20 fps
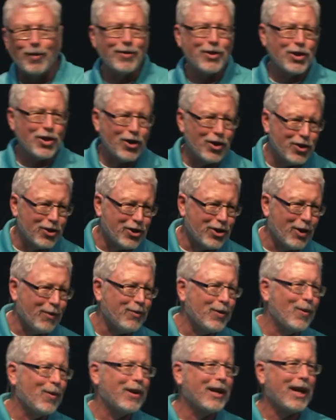a church. So if
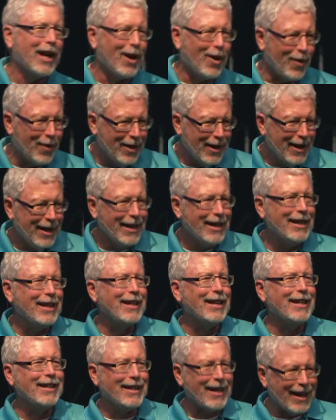you want to go,
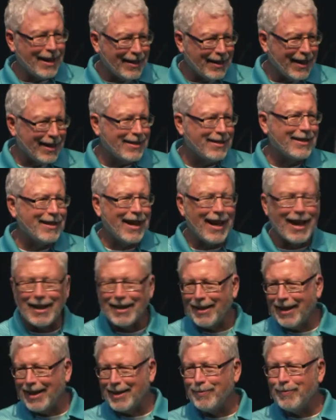yeah, that, that's not
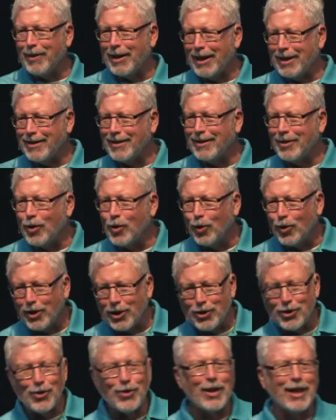as, as cool
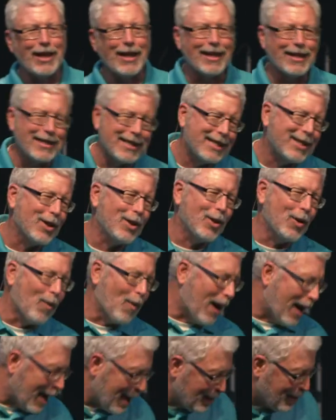as you think it is. It's still
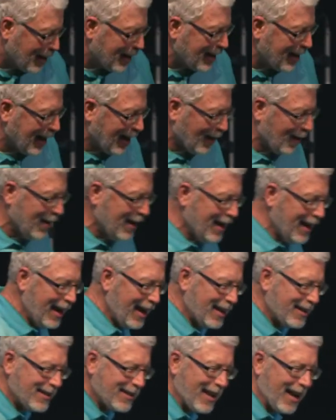Hawaii, but you know,
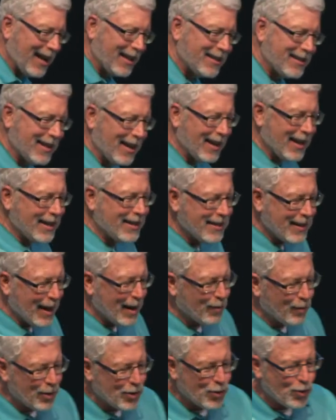it's not, uh, it's
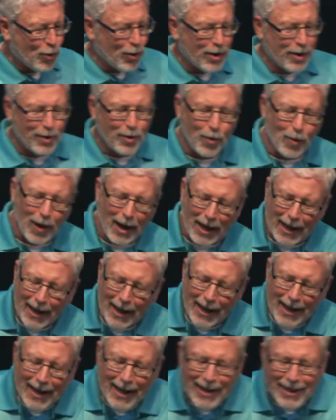not resort Hawaii.
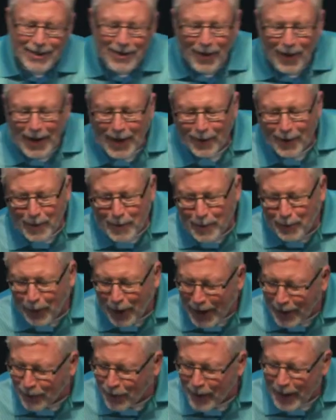So anyway, be
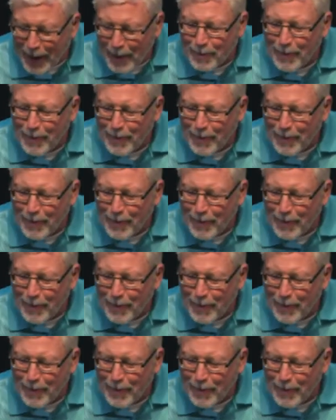praying for them,